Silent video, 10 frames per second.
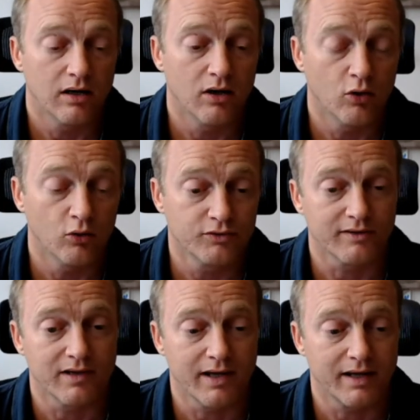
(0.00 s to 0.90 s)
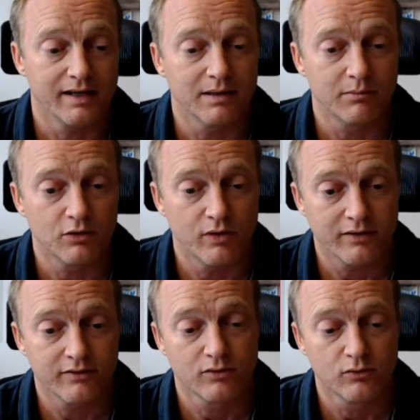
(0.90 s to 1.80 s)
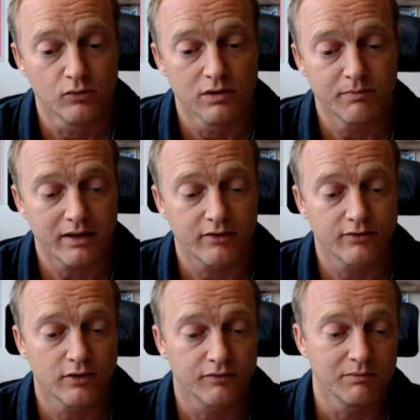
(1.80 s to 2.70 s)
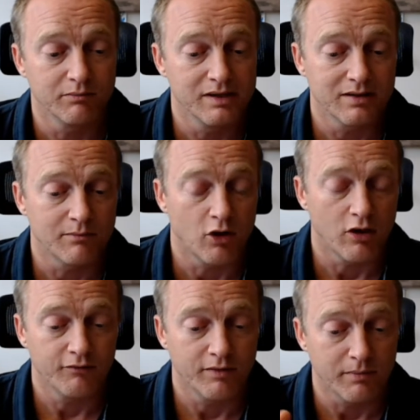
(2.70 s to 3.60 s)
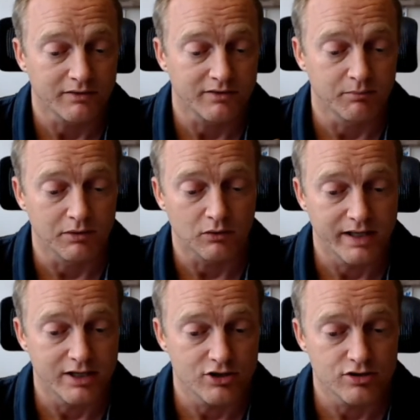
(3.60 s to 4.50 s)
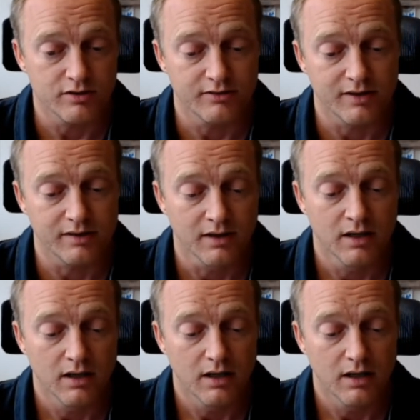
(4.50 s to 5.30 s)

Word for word: hosters like AWS, Google, Microsoft in the meantime offer multiple locations and